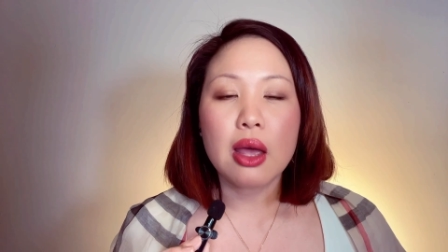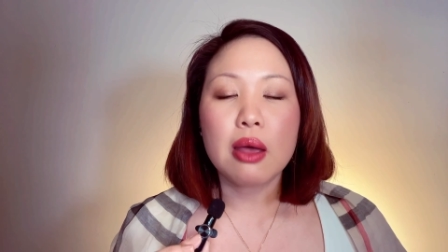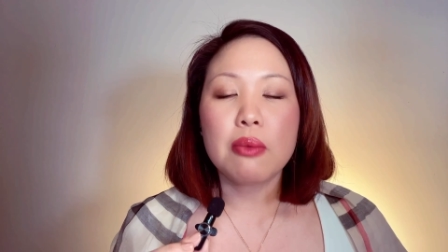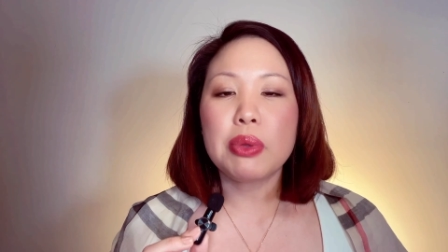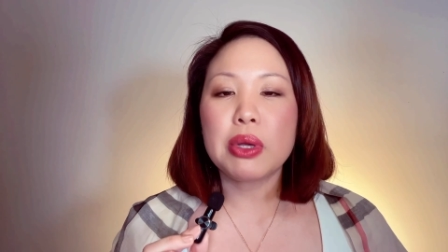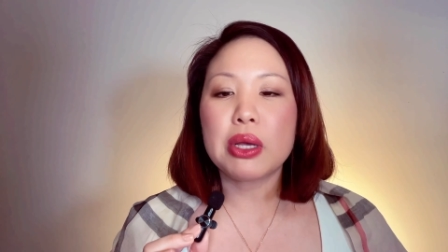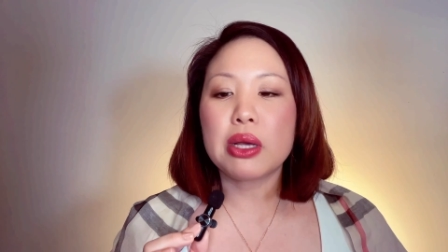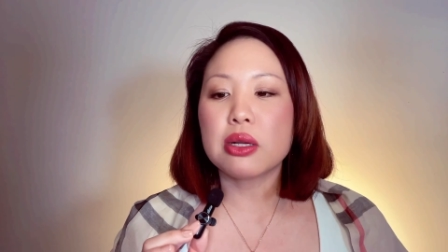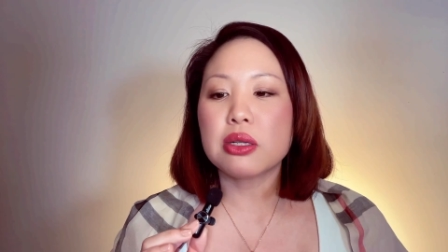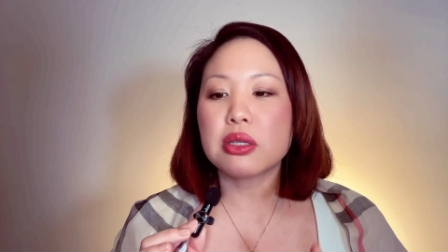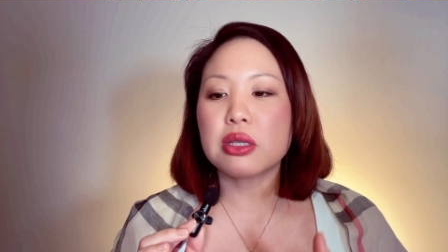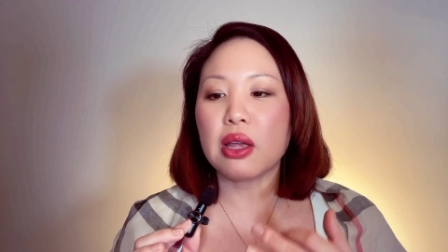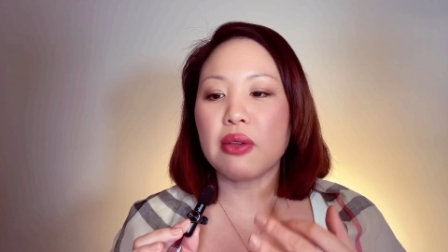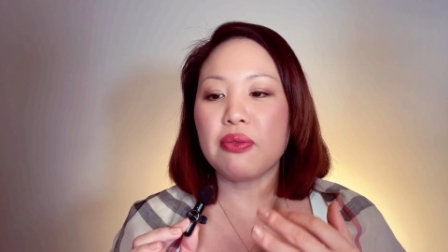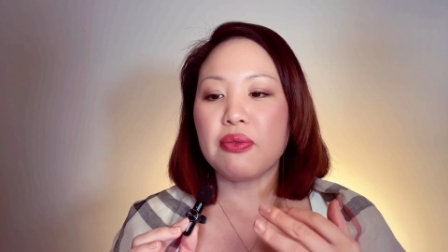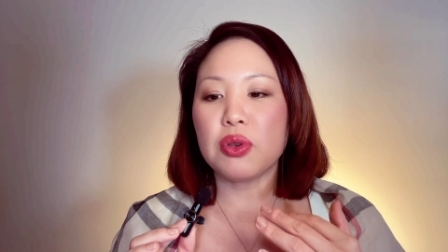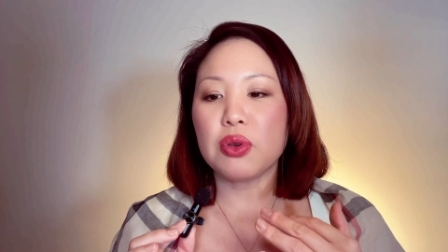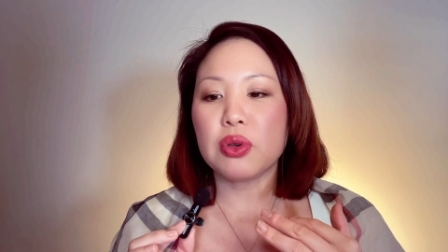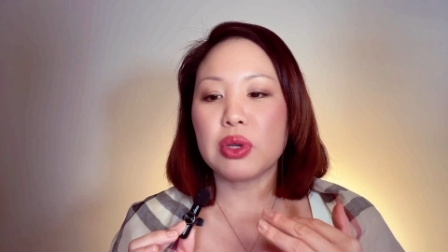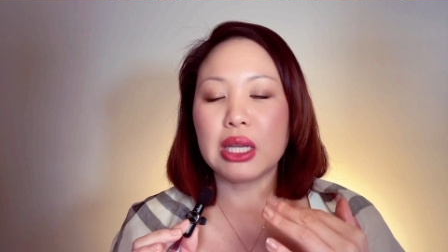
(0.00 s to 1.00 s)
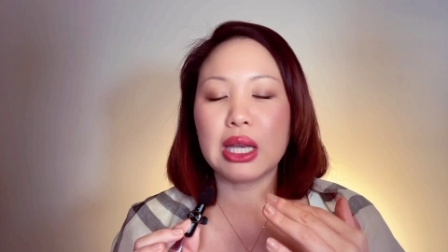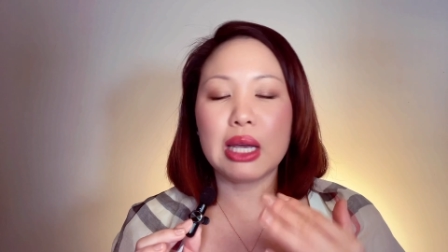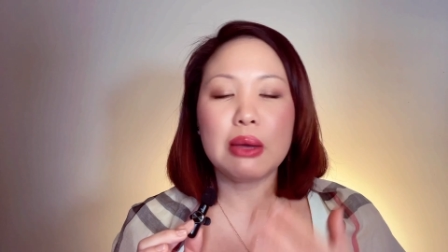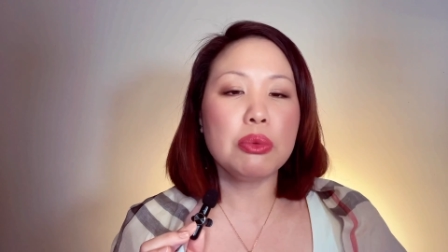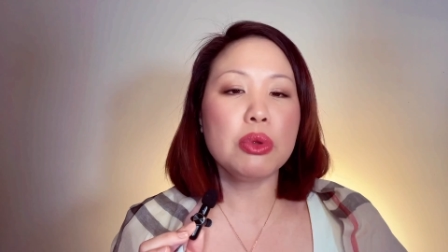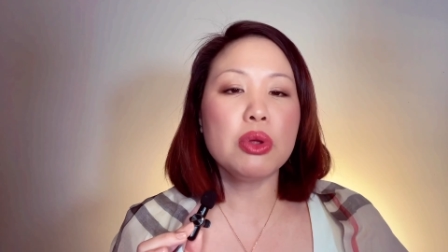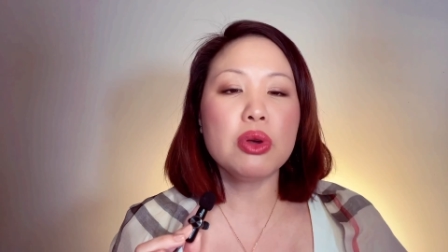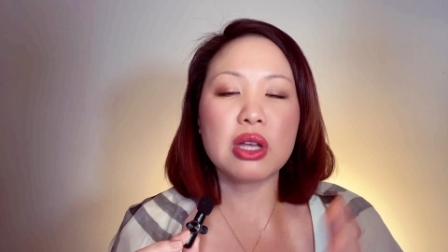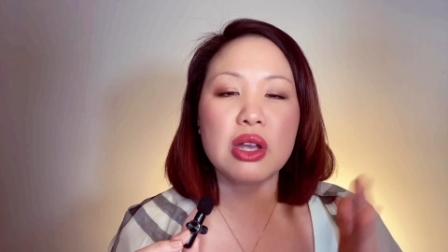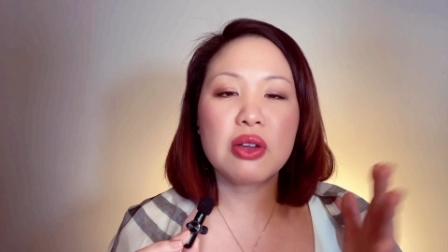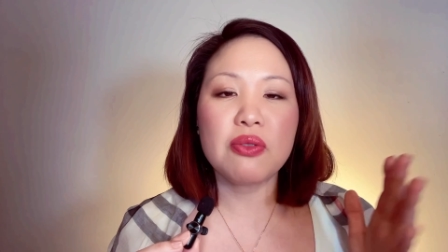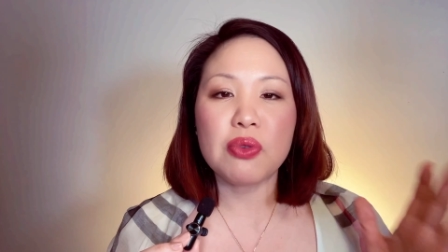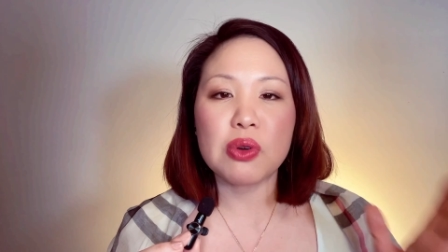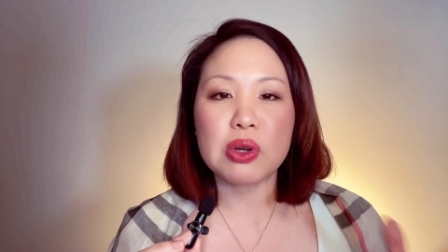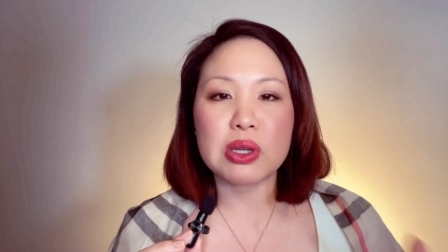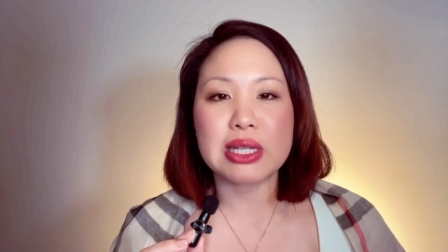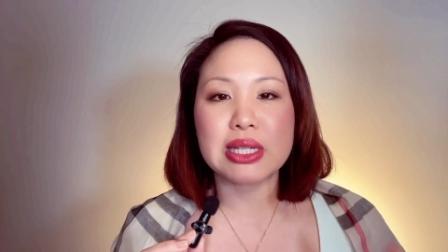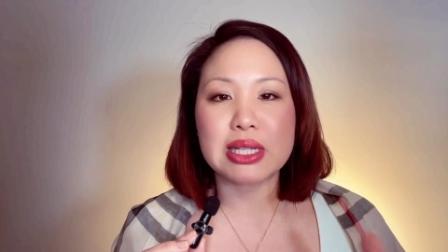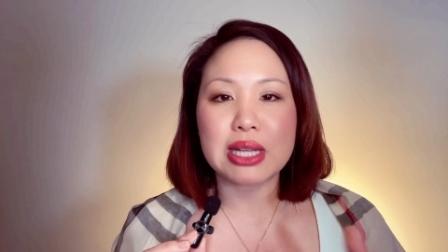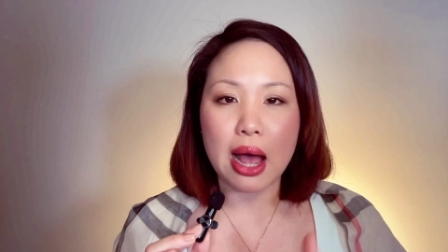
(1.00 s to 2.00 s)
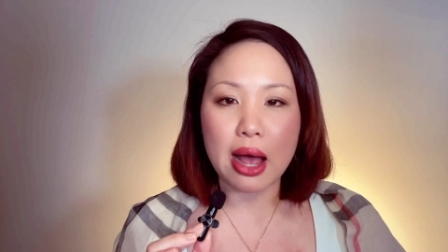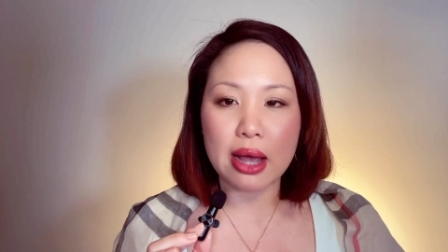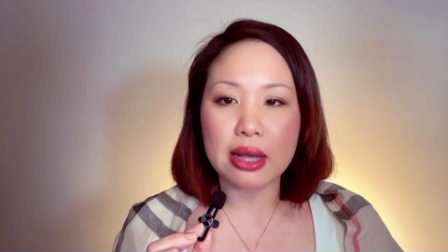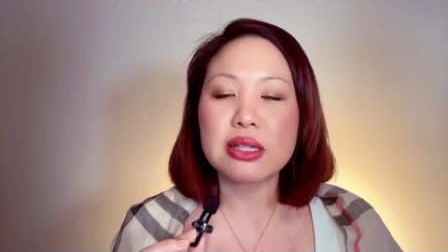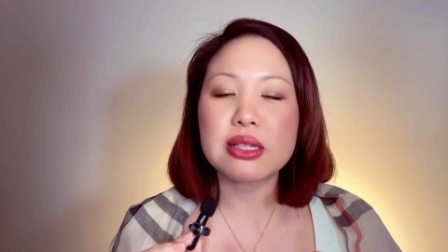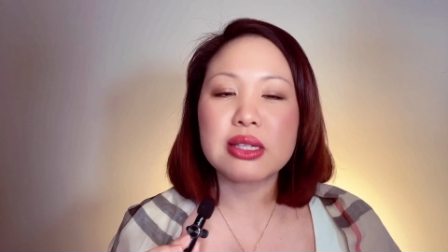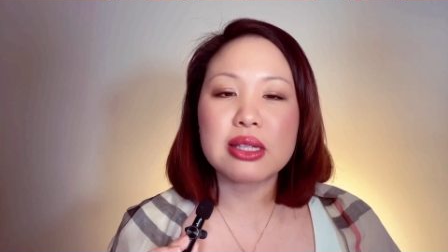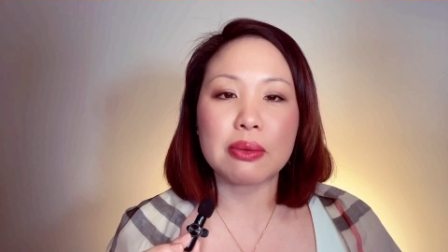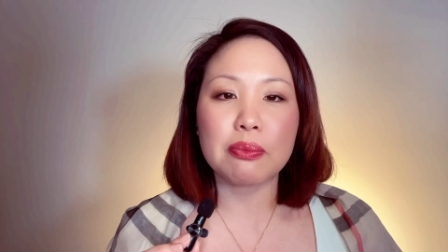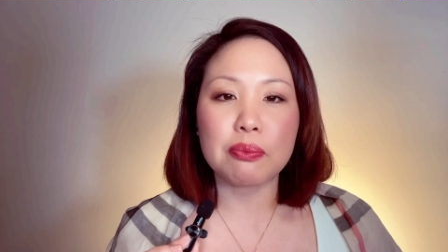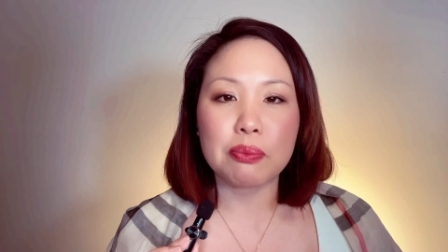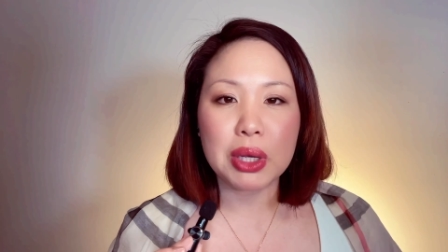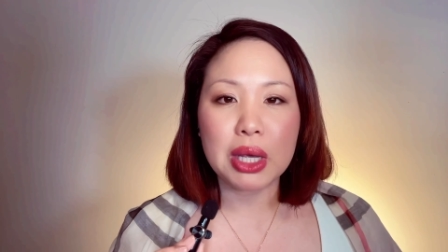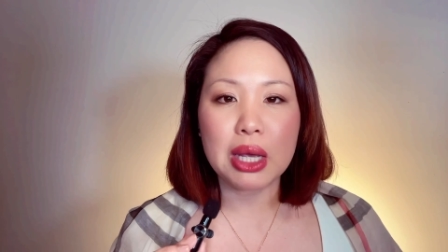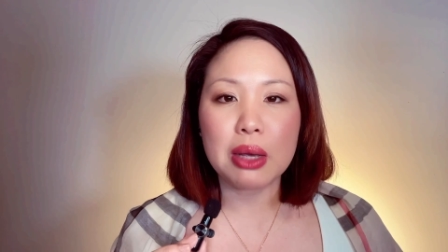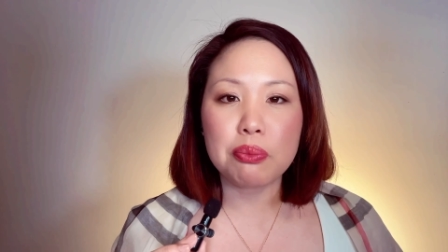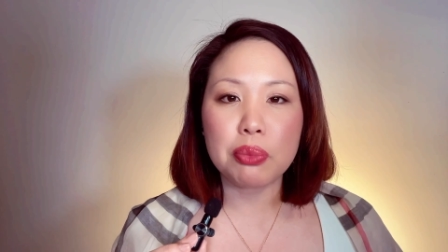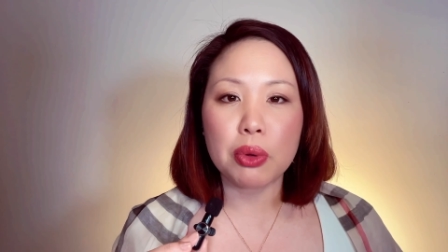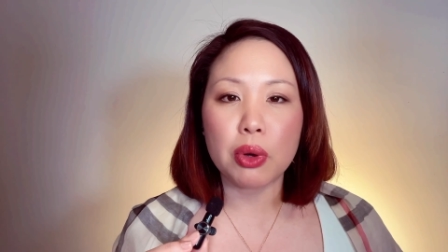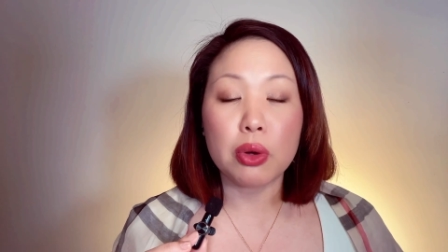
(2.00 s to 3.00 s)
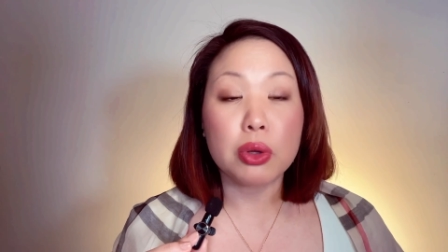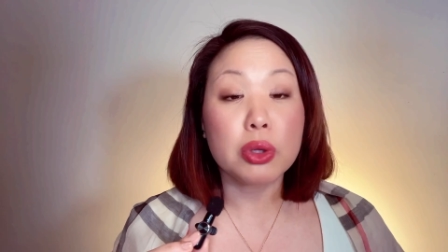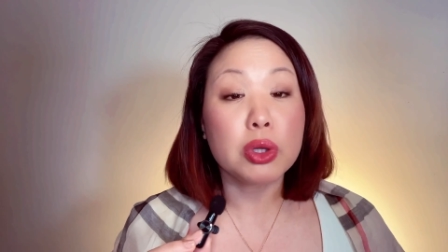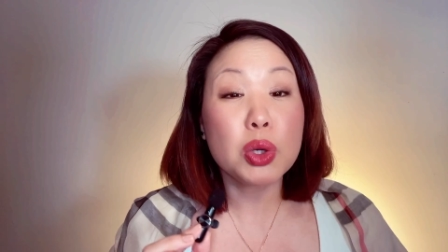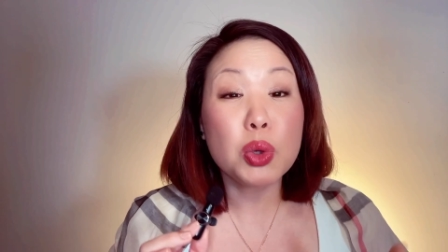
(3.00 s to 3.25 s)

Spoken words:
because if you keep looking for signs in people,